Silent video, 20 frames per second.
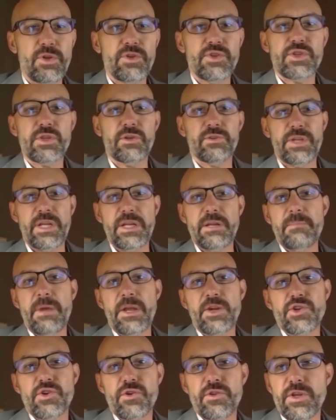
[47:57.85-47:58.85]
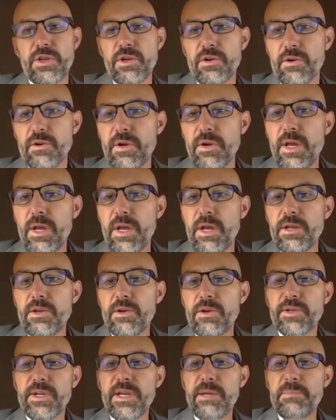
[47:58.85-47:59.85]
You still need to make sure that
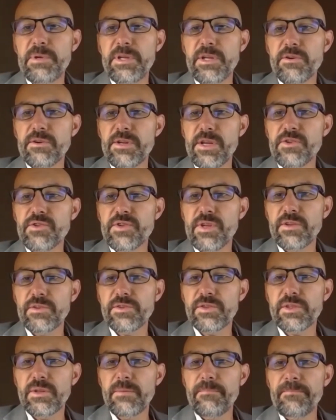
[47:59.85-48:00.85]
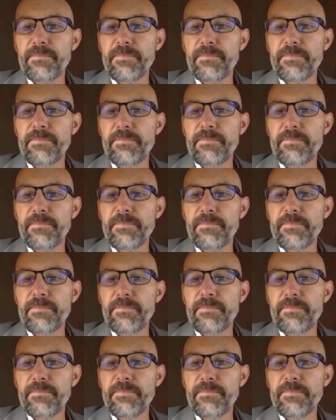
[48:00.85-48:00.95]
you're keeping your distance.